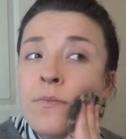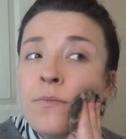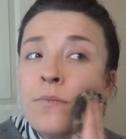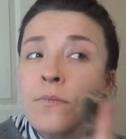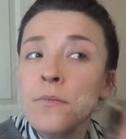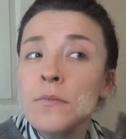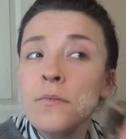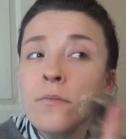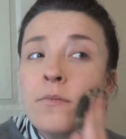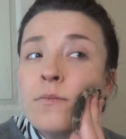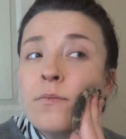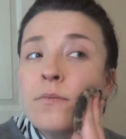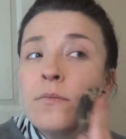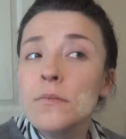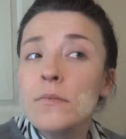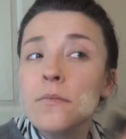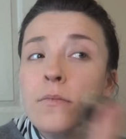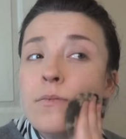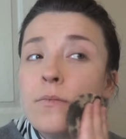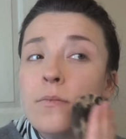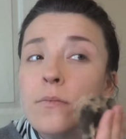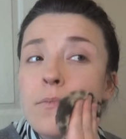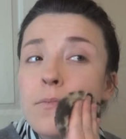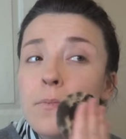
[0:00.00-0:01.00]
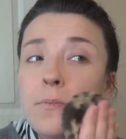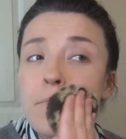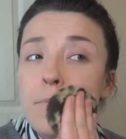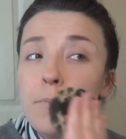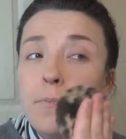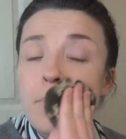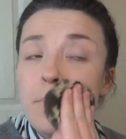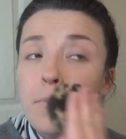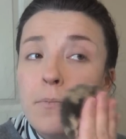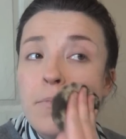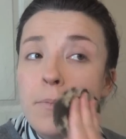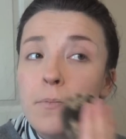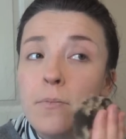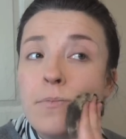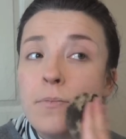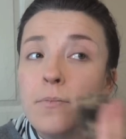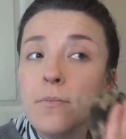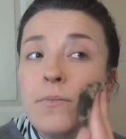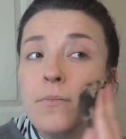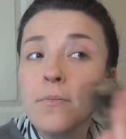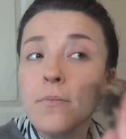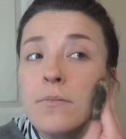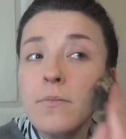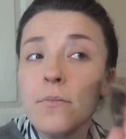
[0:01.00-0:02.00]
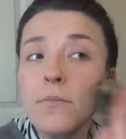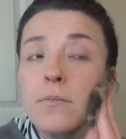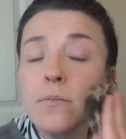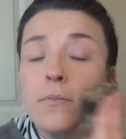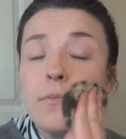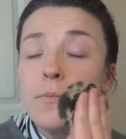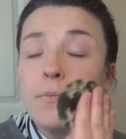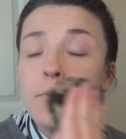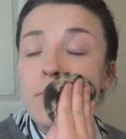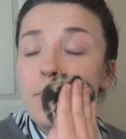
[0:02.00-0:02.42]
No one is speaking in this clip.